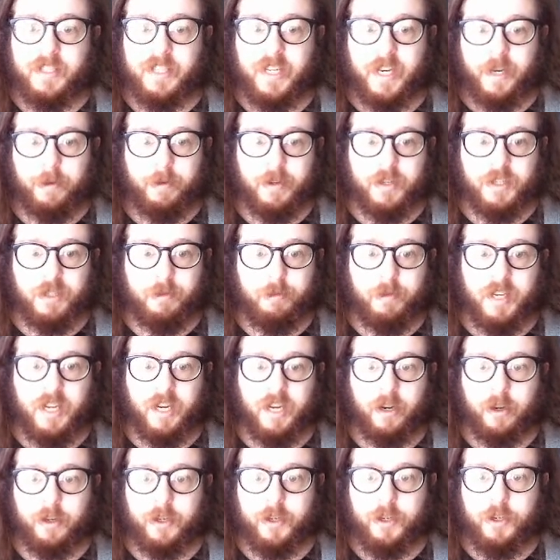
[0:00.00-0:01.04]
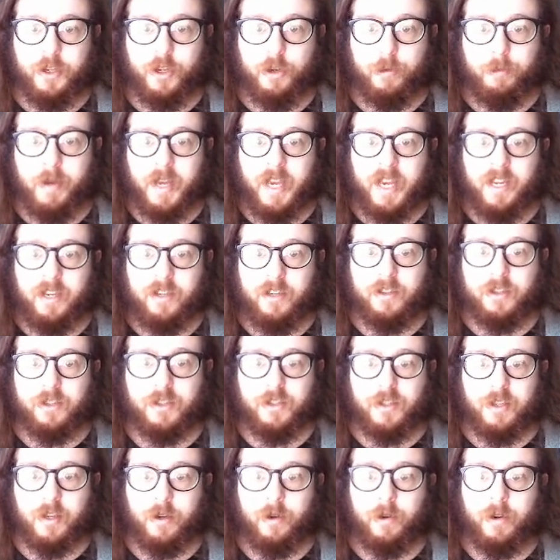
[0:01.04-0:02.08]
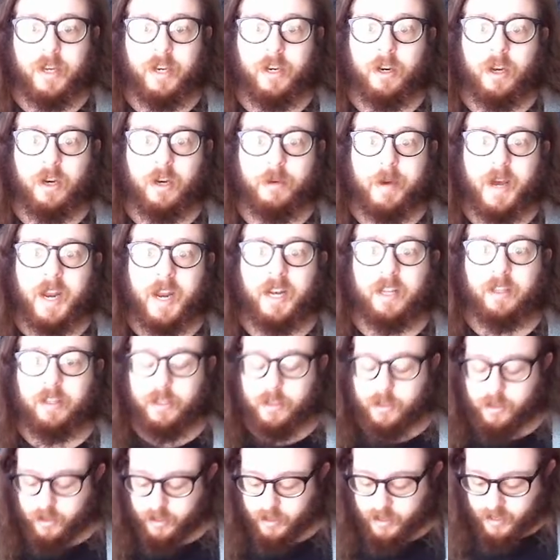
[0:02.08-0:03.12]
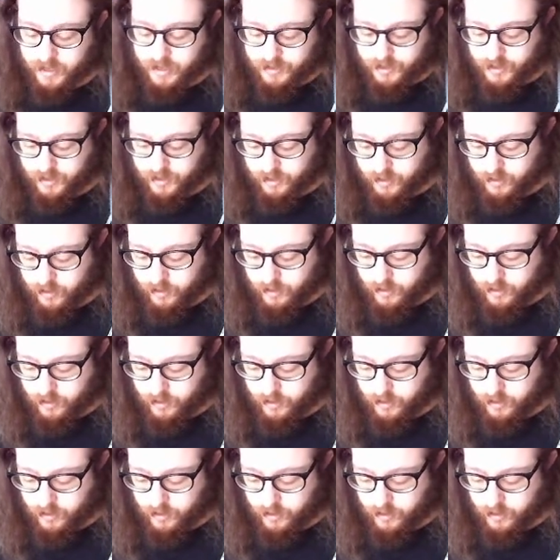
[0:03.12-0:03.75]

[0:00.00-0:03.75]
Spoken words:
database to be here on a new page. So it automatically took us